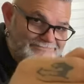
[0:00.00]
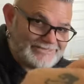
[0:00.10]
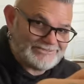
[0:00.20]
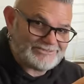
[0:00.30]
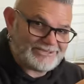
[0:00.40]

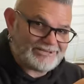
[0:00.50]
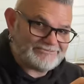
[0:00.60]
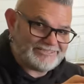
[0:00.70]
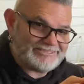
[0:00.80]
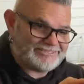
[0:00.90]
Thanks for the
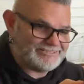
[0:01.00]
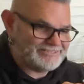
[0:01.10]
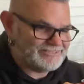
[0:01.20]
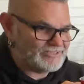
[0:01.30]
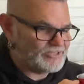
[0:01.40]
coffee.
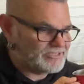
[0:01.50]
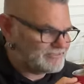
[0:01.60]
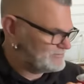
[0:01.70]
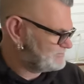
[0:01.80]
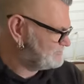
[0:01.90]

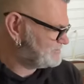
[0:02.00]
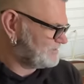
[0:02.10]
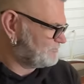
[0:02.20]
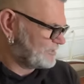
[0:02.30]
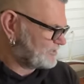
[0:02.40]
It's
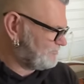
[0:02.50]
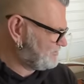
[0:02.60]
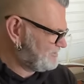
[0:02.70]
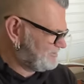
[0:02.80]
not my coffee.